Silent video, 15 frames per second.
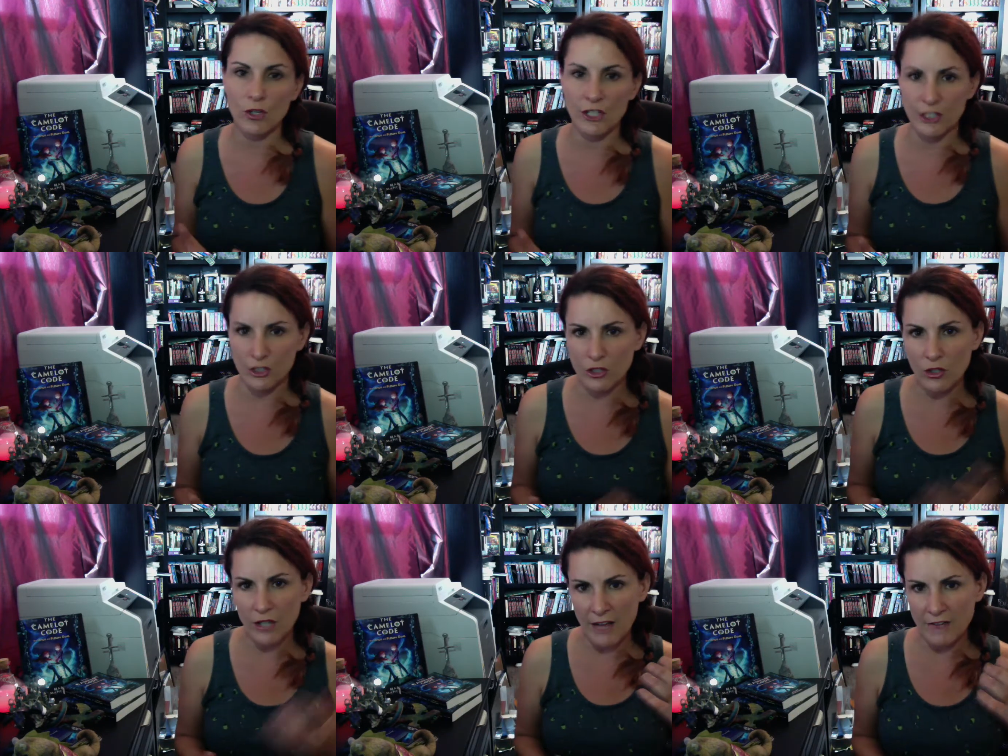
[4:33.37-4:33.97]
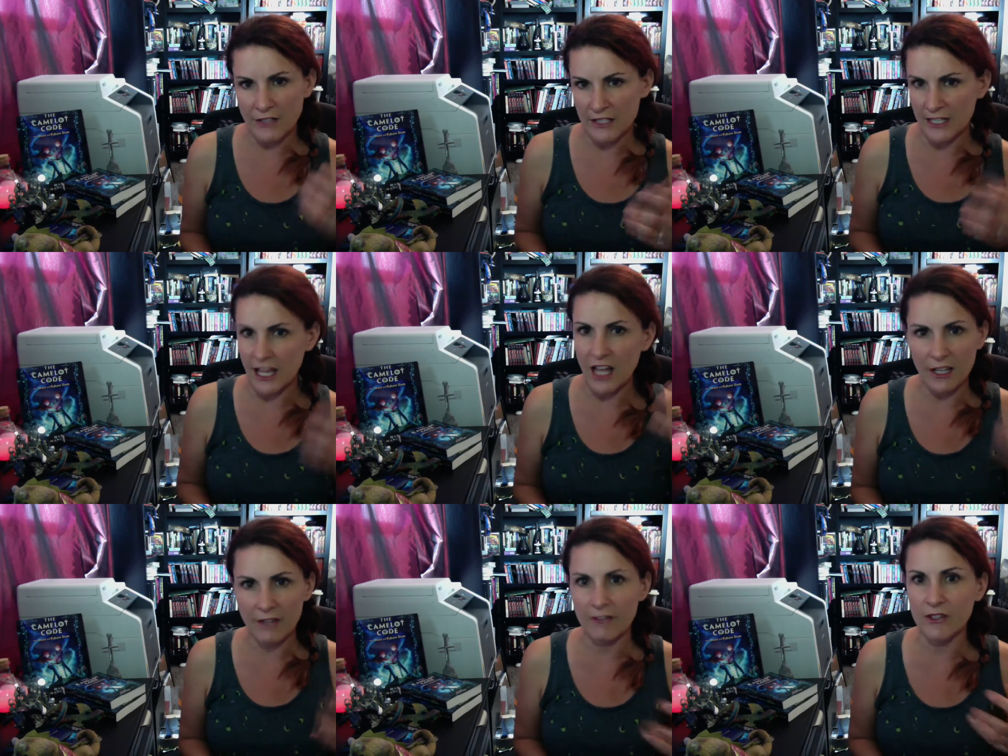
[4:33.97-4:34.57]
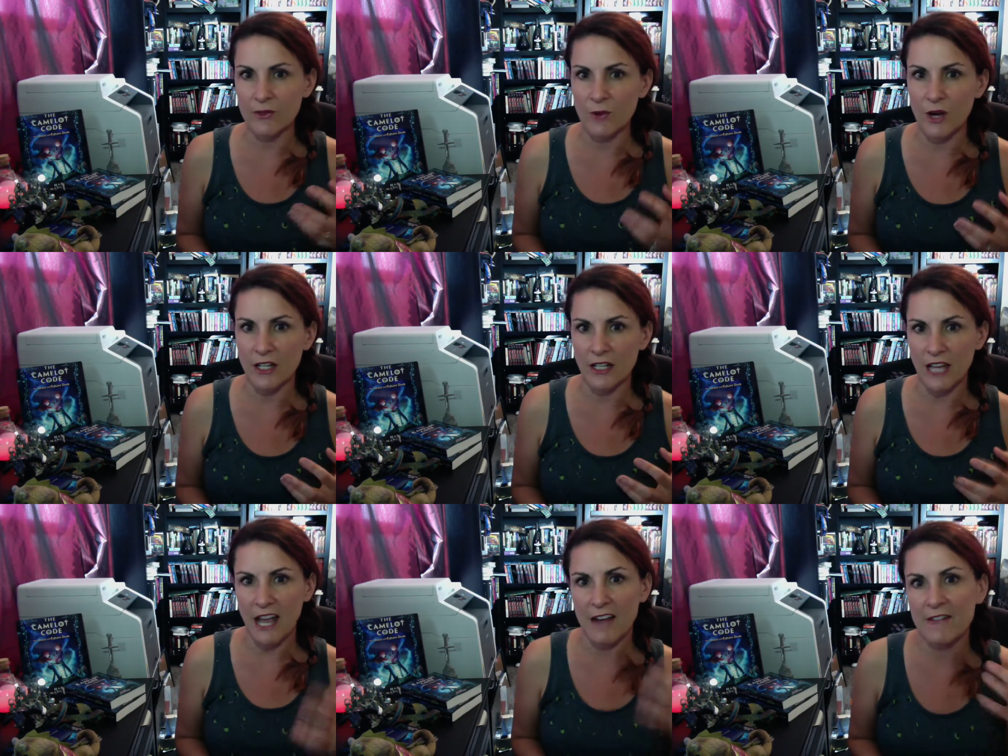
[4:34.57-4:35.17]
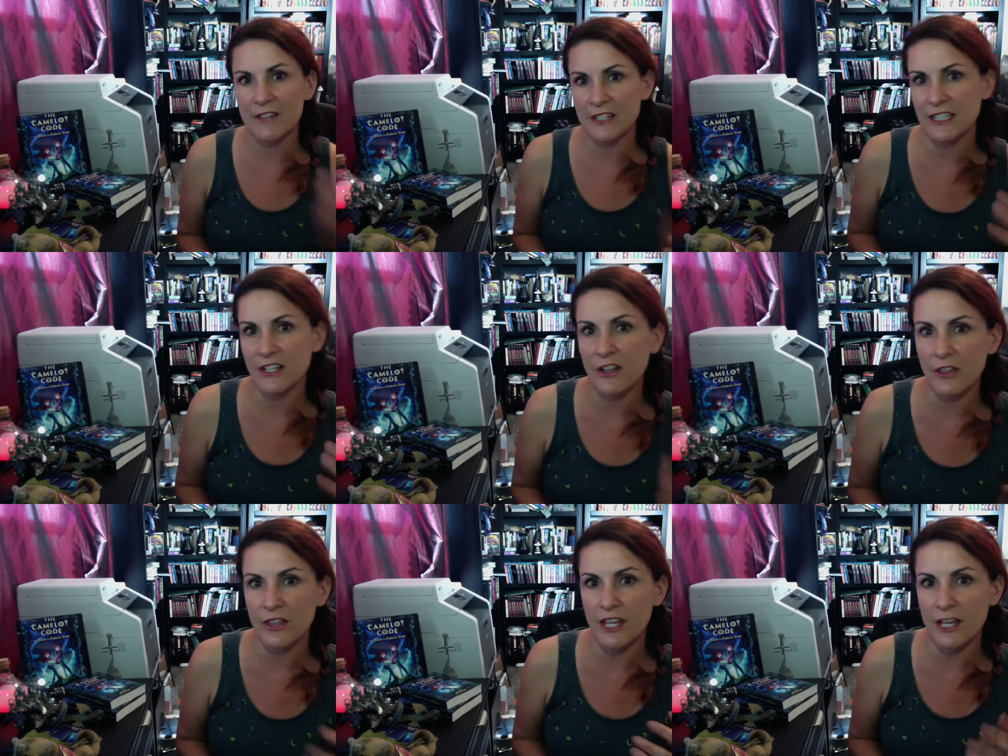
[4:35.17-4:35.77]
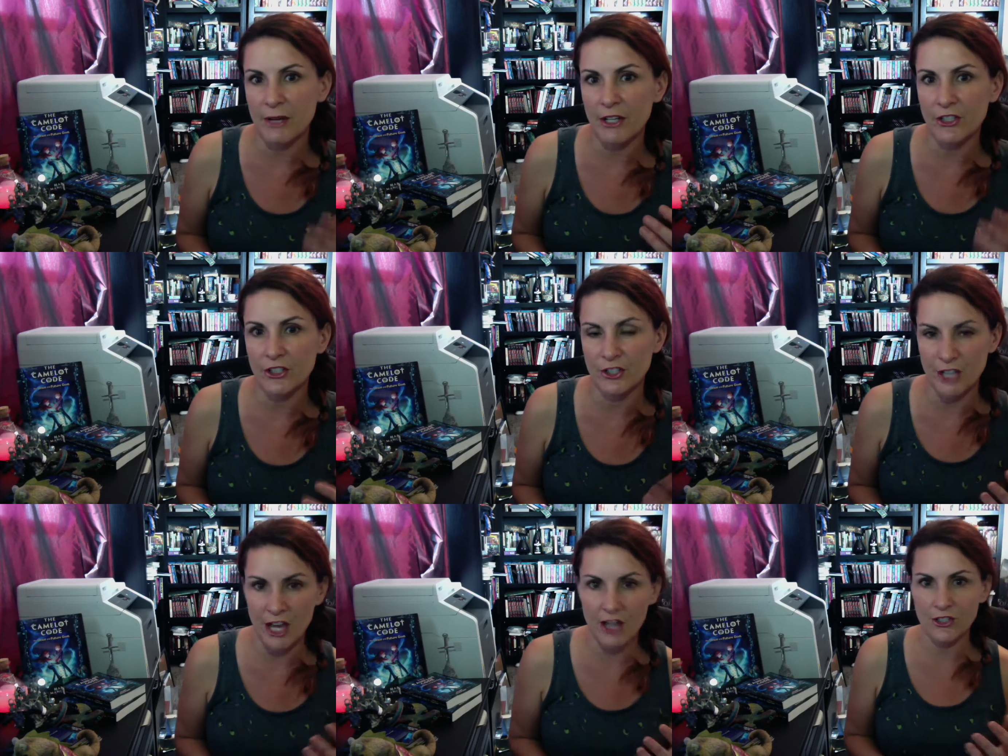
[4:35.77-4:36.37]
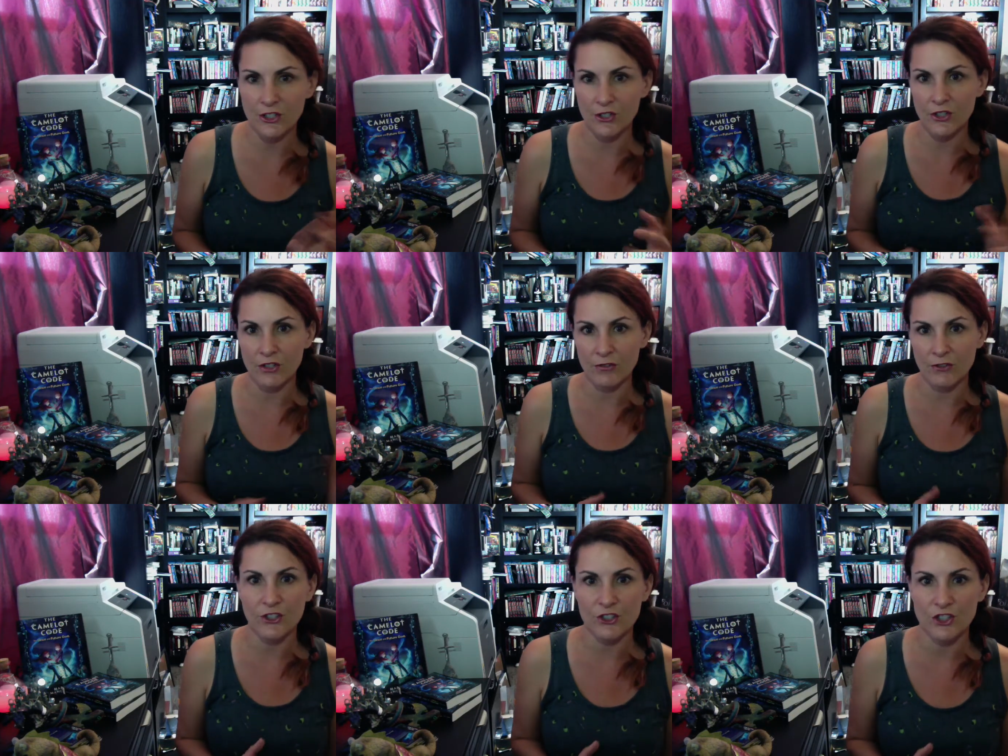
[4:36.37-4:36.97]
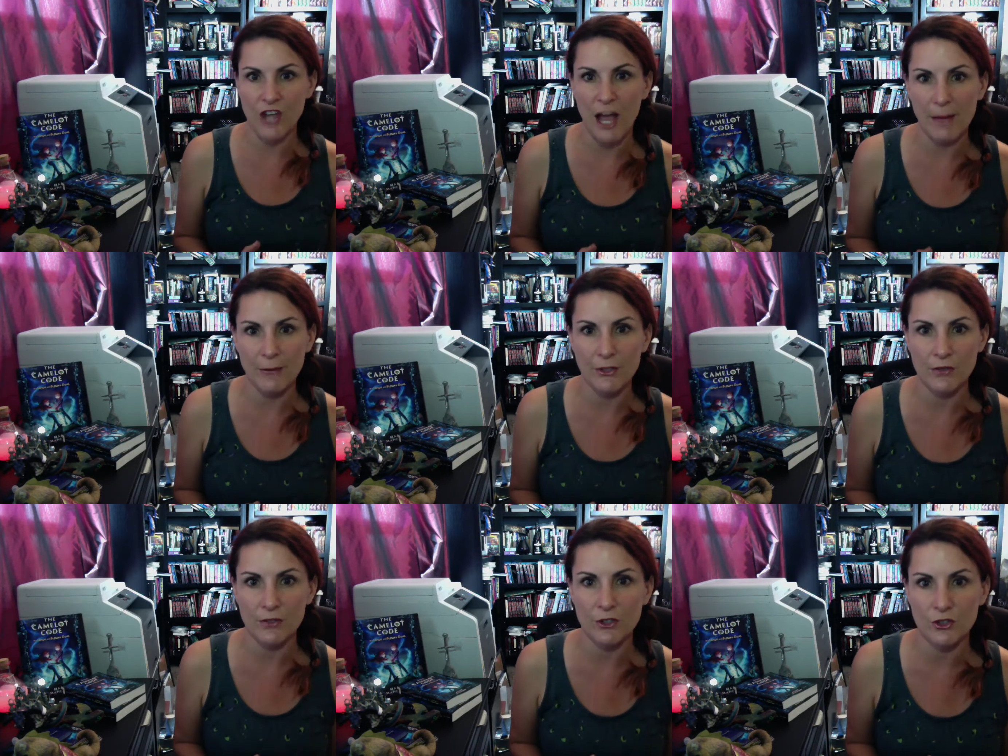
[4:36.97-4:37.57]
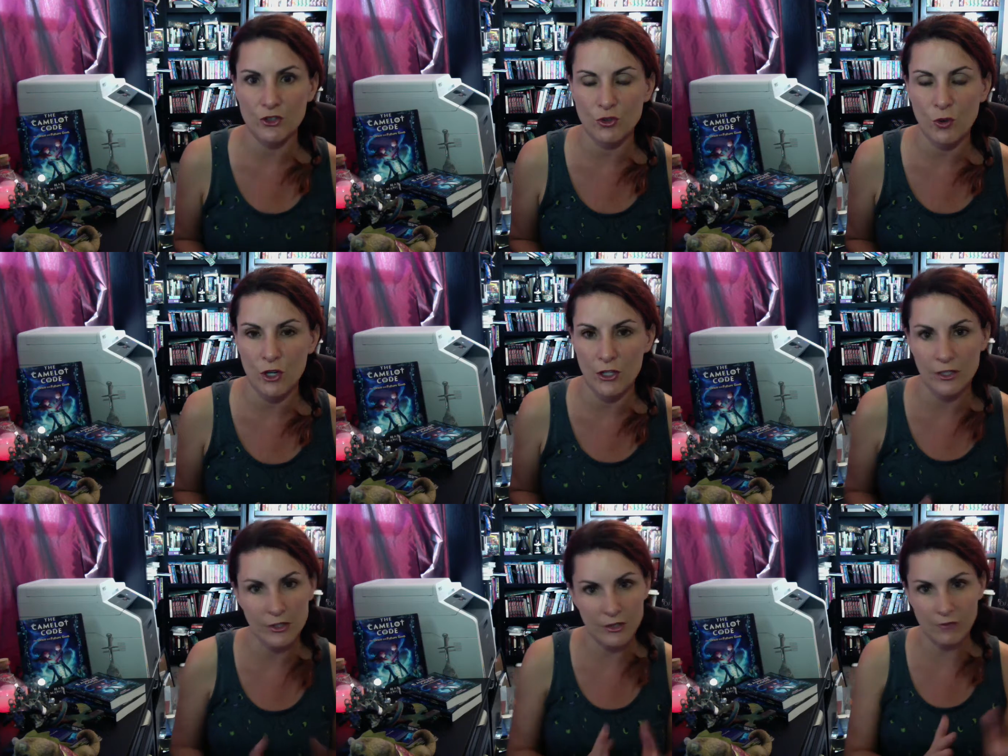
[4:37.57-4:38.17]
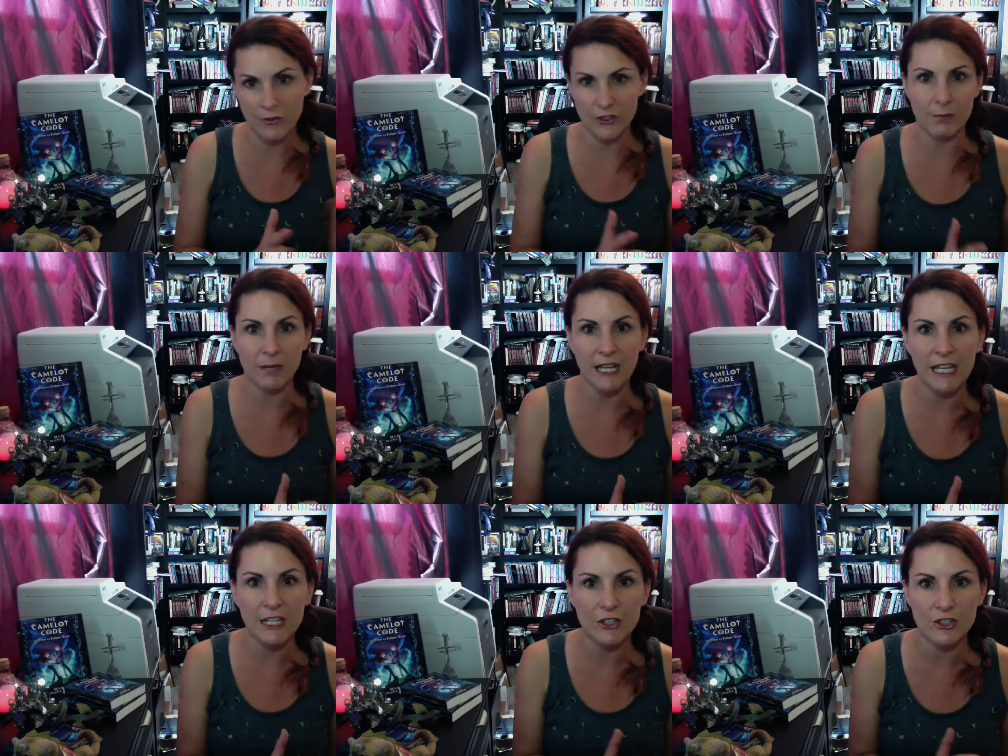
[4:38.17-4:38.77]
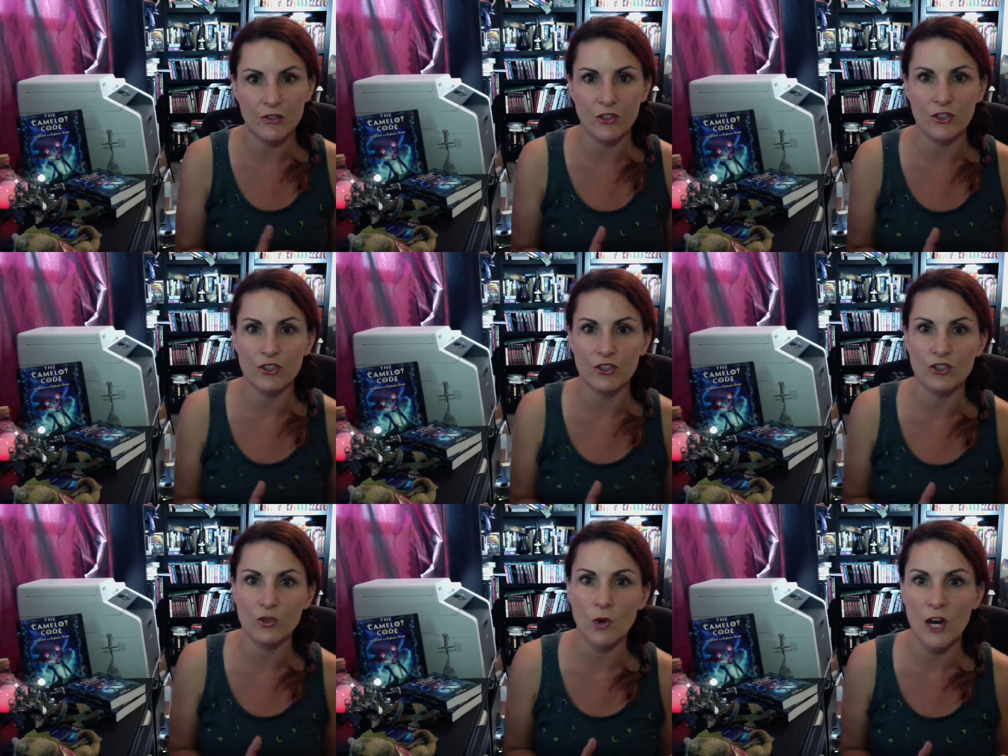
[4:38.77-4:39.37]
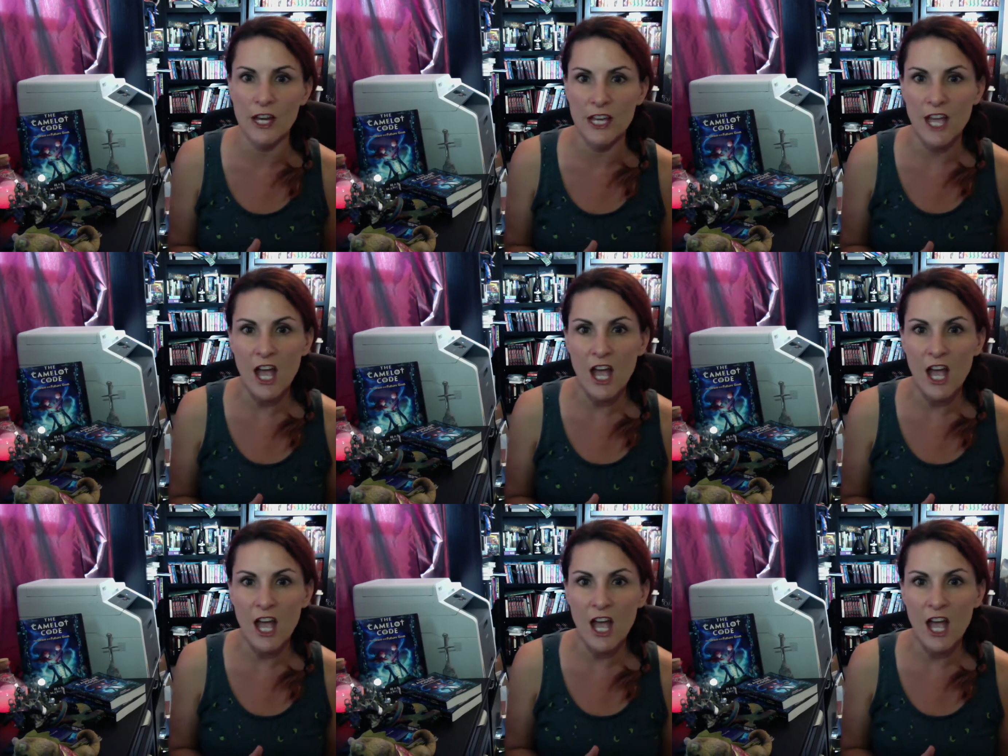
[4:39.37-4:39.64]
You don't have to tell everyone every single thing about your character in the first chapter of your story or the first page of your story. story.